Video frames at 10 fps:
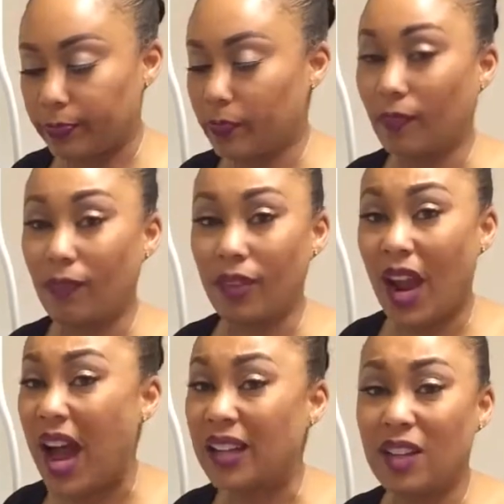
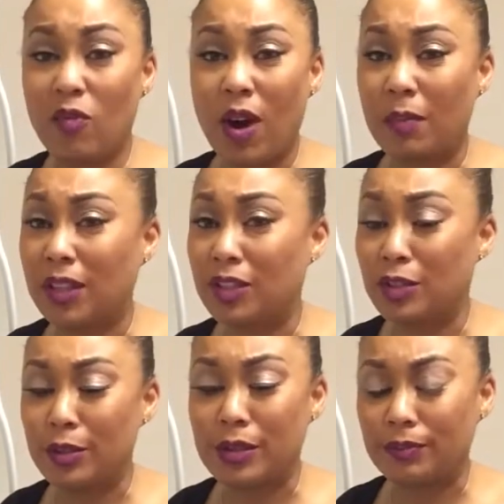I love watermelon
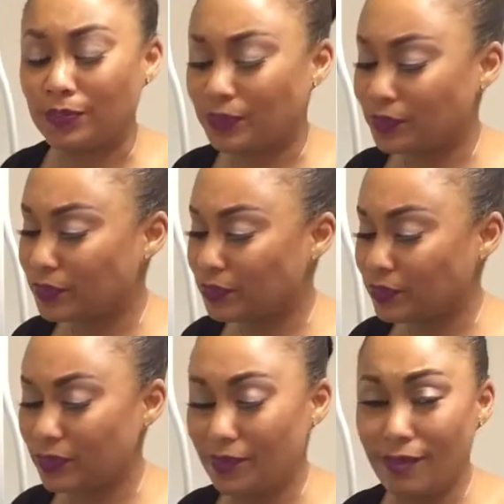juice.
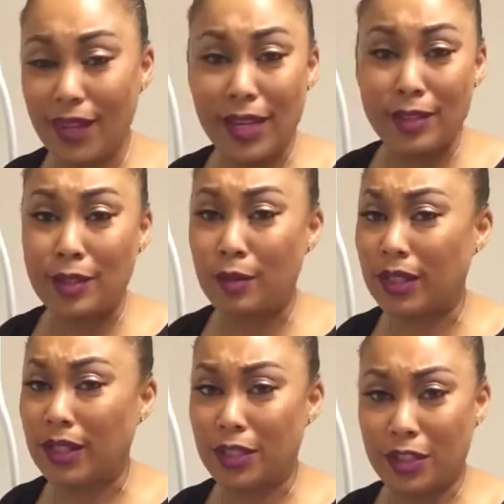It's so
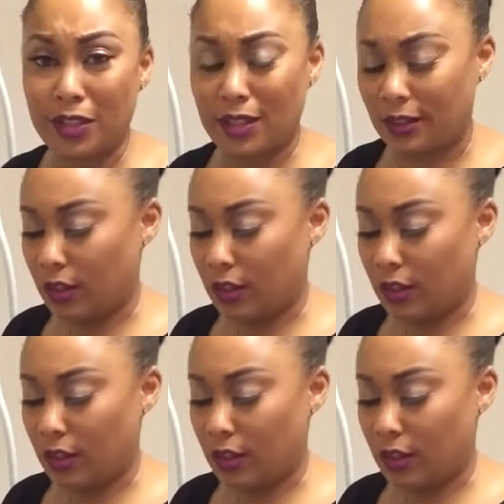delicious.